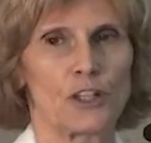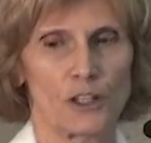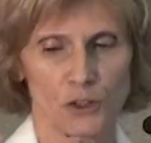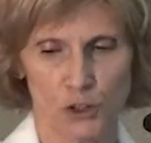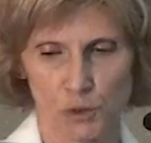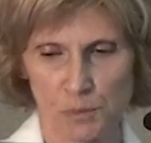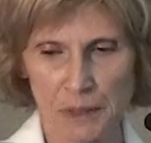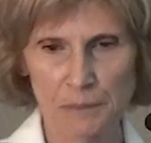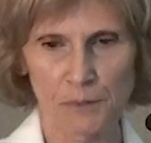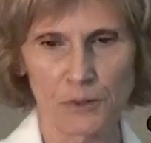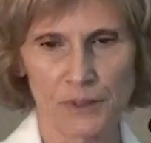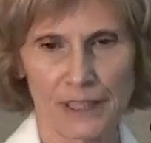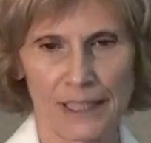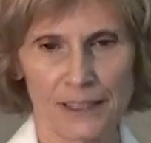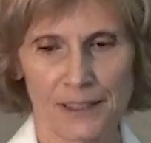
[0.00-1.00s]
talk to
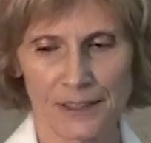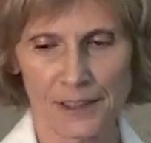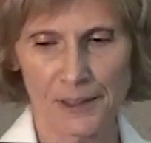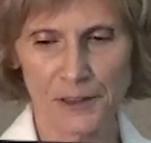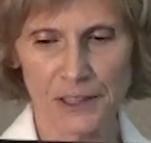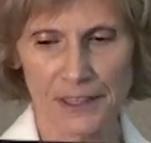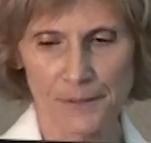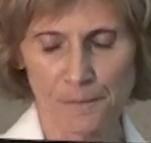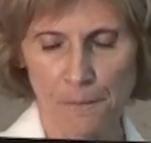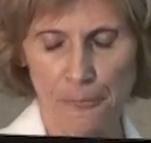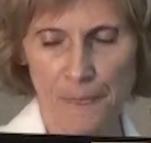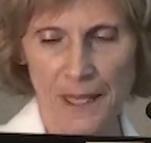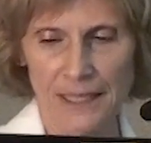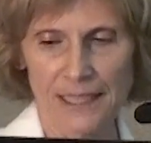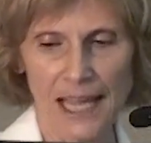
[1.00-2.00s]
people that uh,
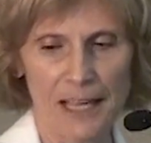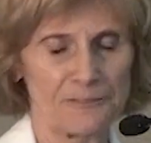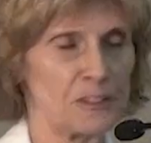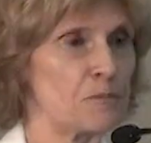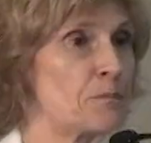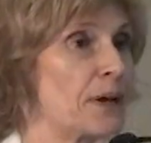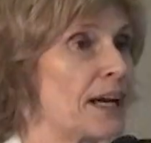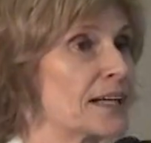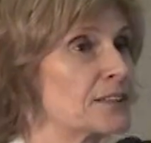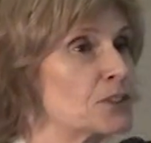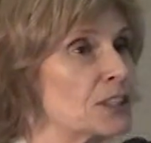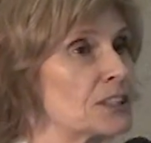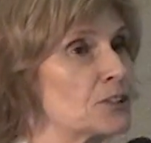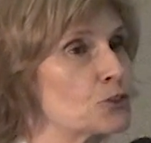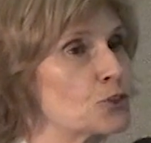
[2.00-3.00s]
can can have
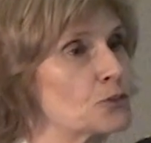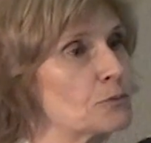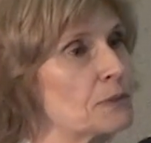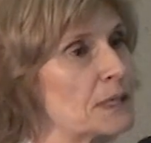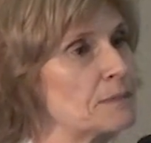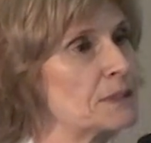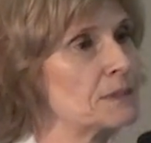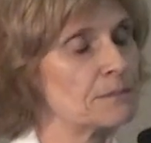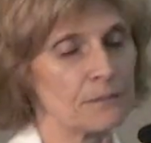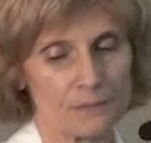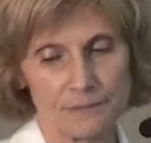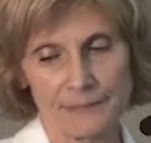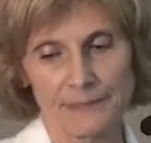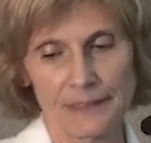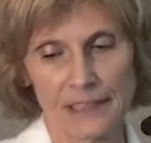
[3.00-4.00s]
impact and to maybe.
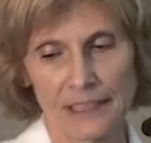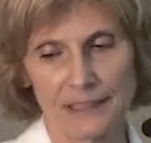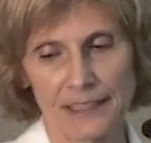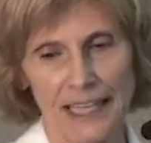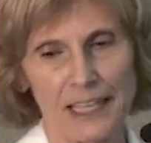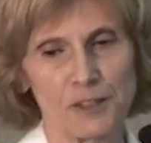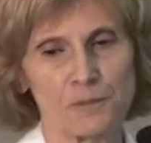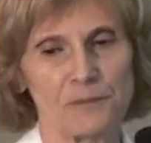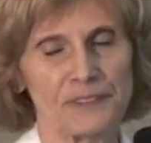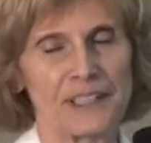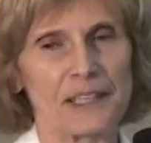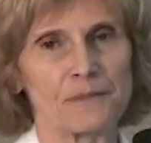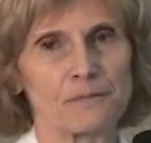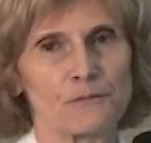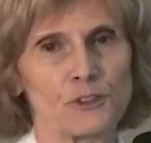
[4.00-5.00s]
Uh, help
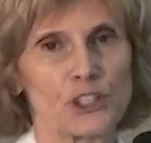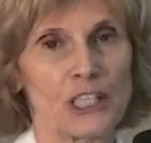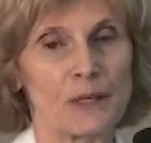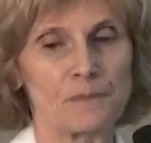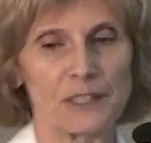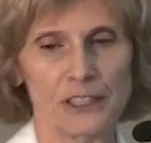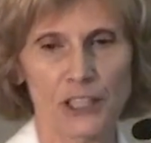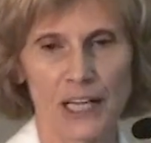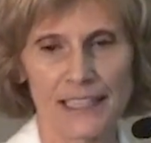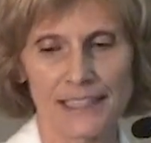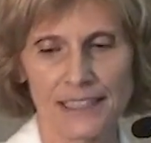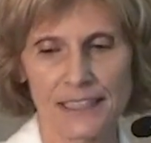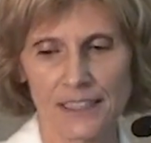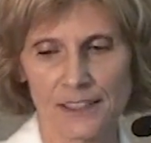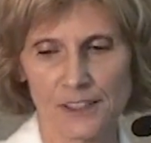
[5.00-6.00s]
them shape their
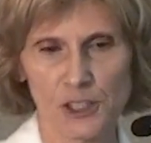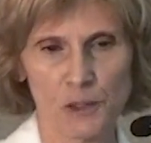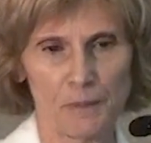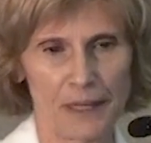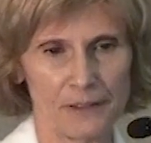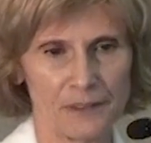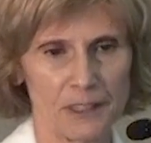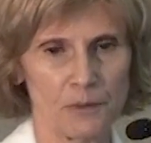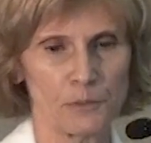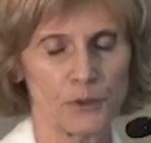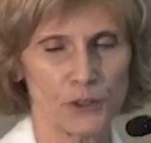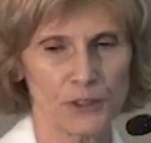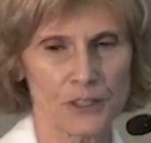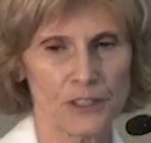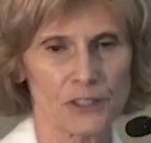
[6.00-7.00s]
ideas about the
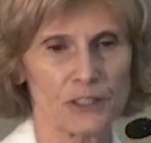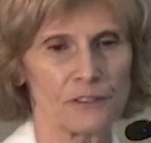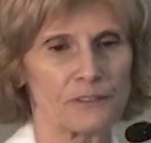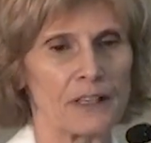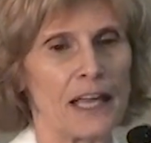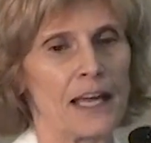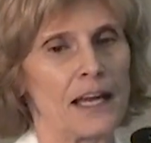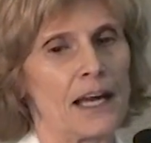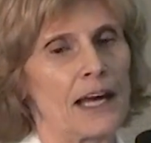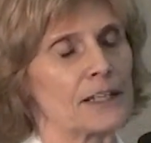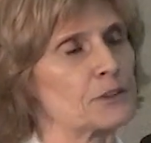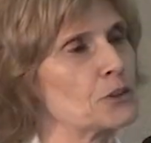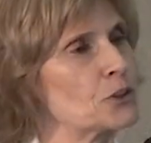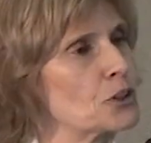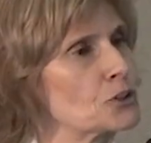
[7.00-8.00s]
importance of
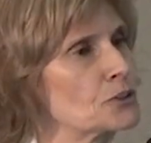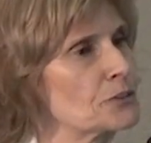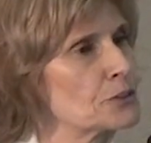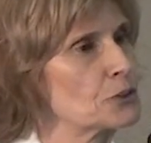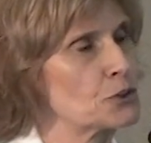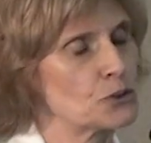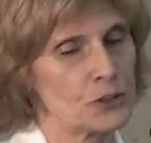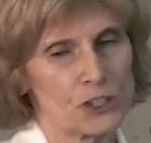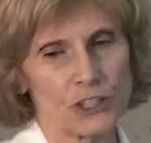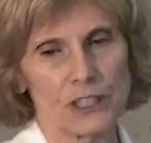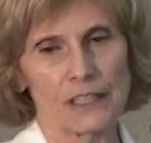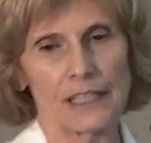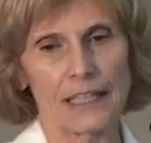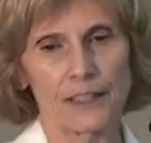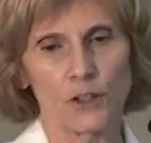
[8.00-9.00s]
agriculture for
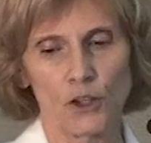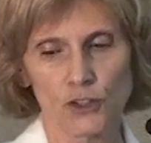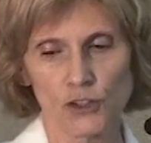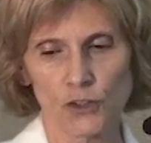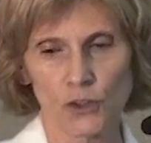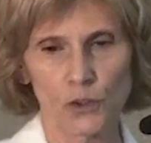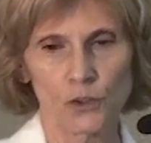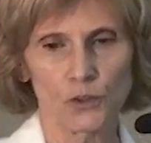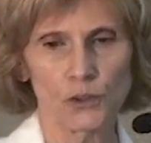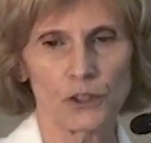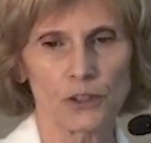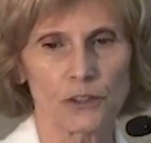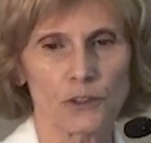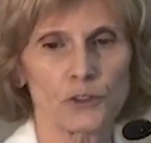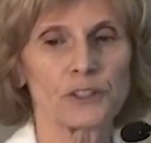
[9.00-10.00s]
nutrition and also
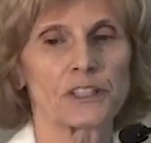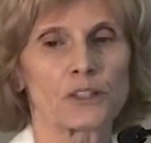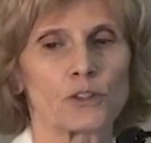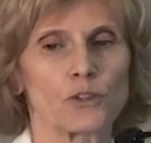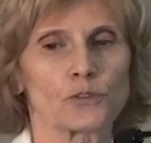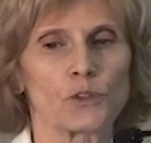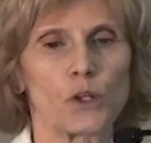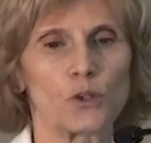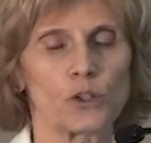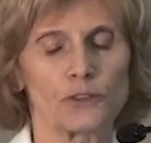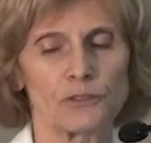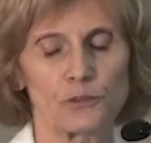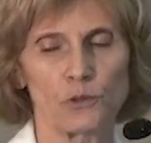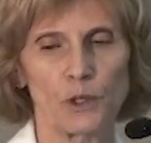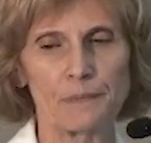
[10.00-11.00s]
the critical role
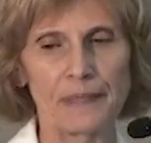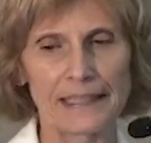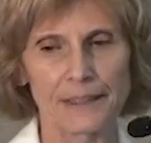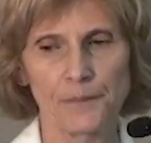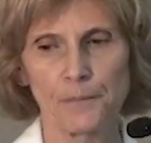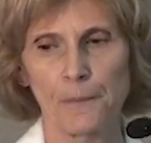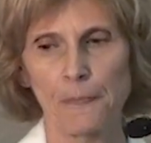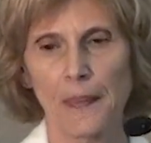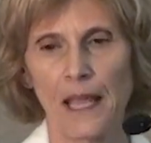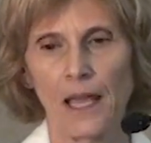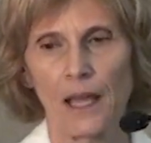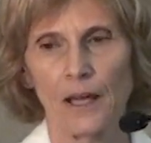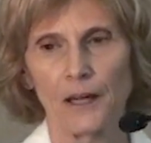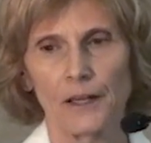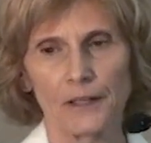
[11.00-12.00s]
of women
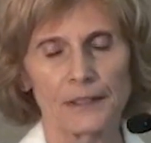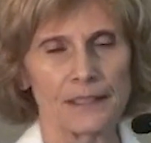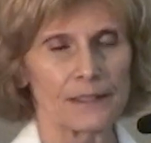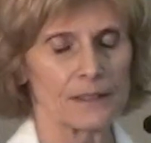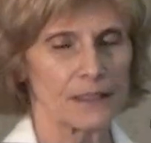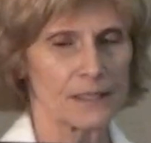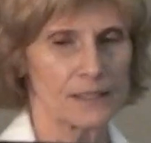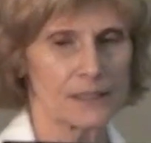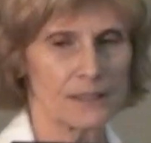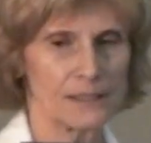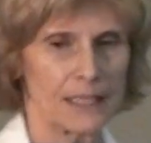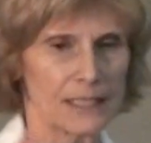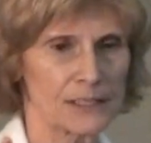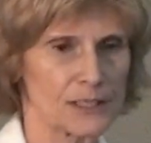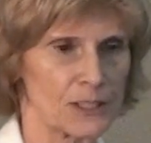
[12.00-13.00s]
uh, in this
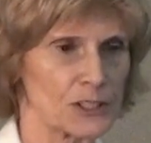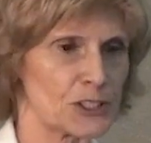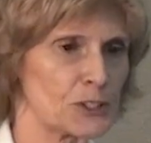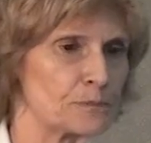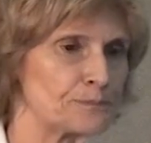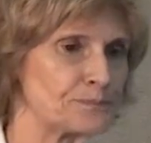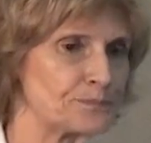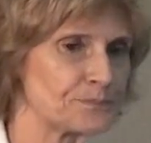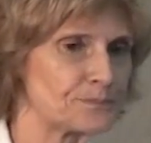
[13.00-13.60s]
nexus.